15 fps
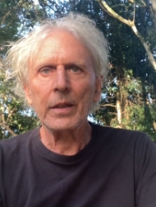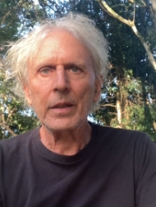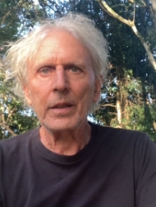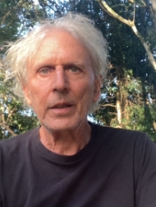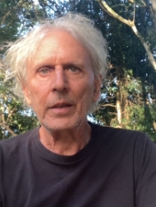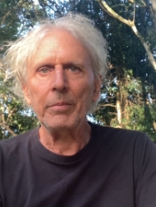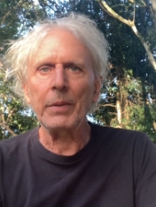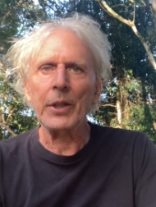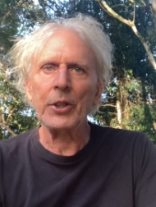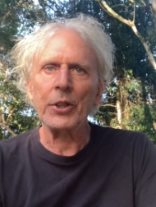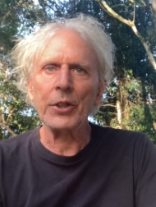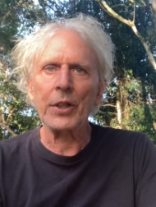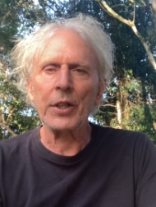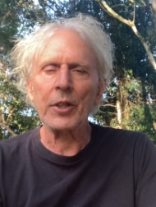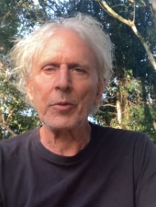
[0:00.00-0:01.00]
the message
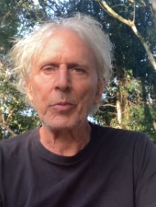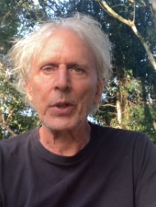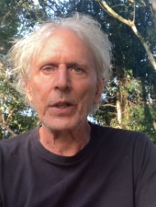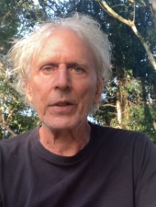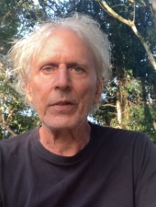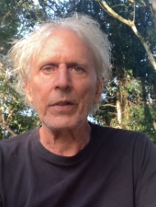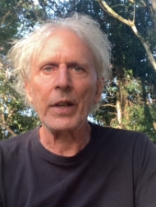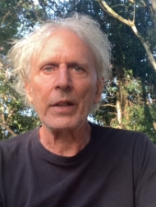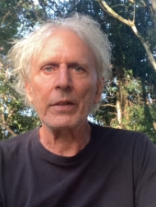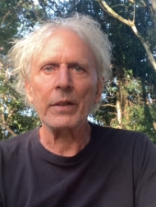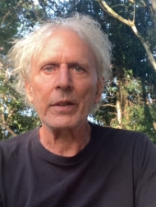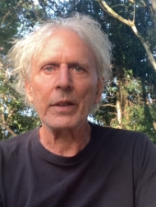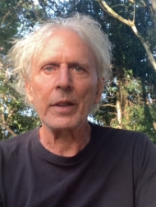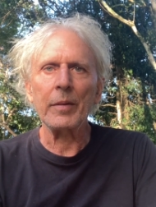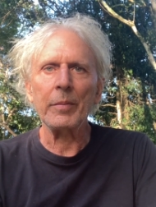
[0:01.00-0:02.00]
gets spread
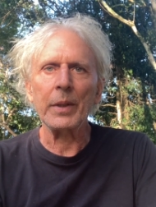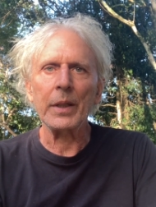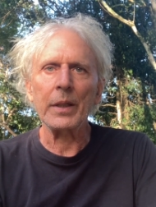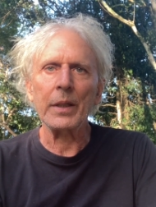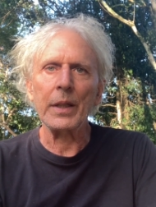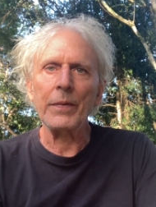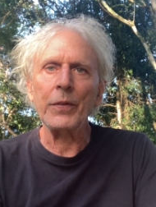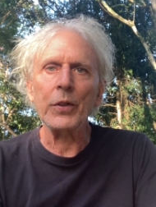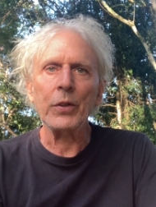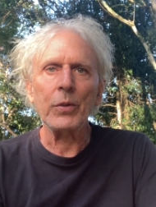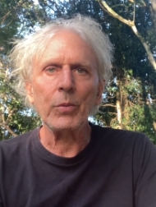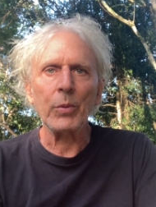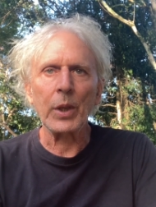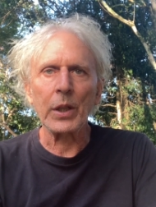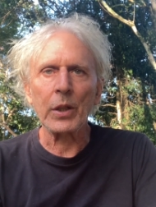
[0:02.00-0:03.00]
around. I mean, if you
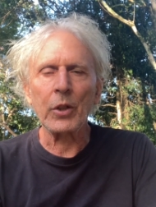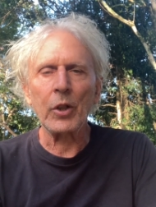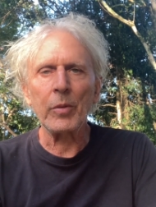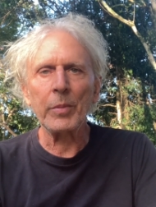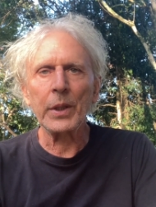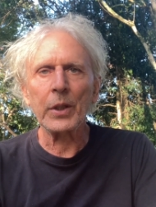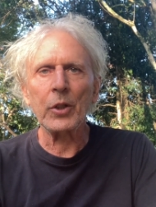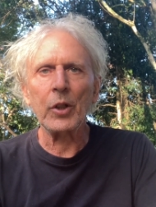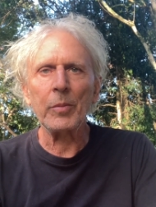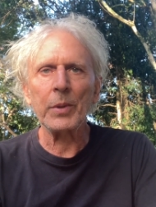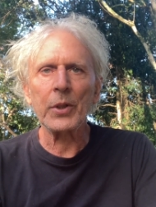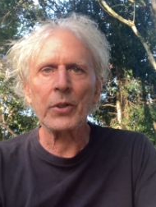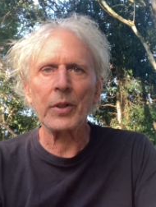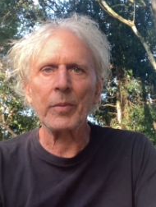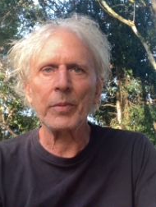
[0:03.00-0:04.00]
want to
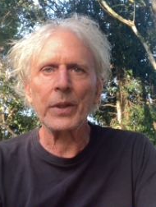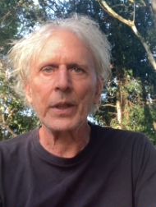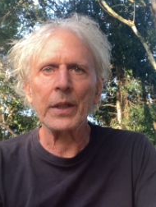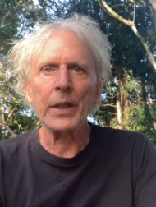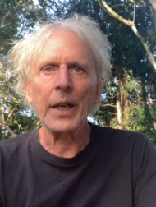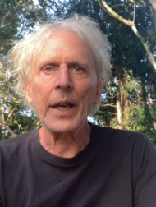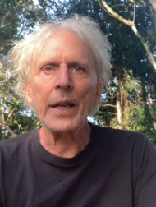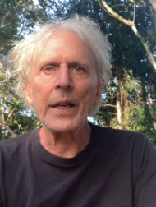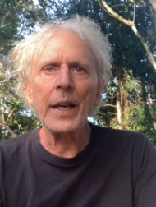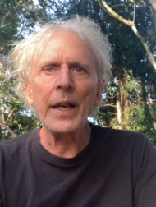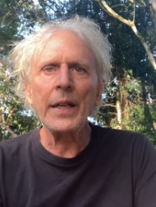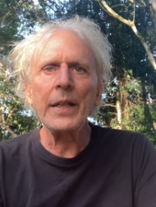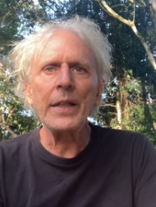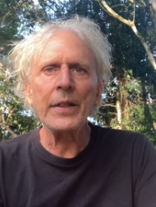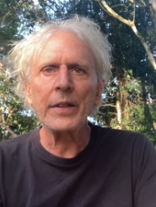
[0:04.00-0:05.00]
comment something,
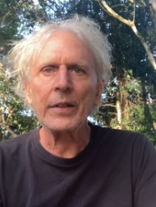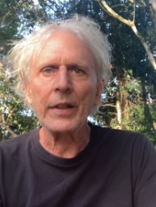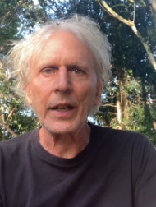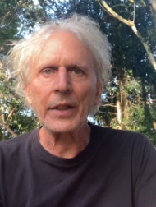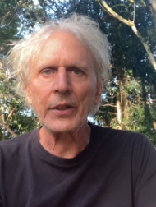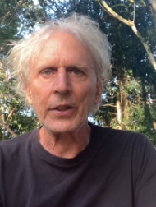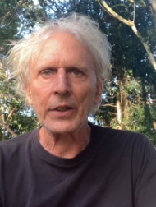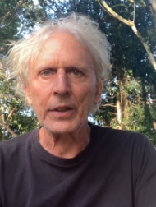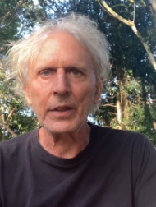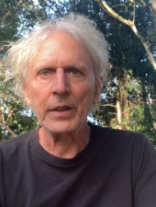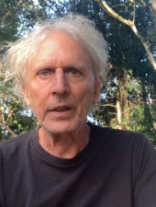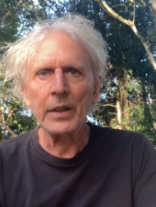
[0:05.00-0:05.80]
any interaction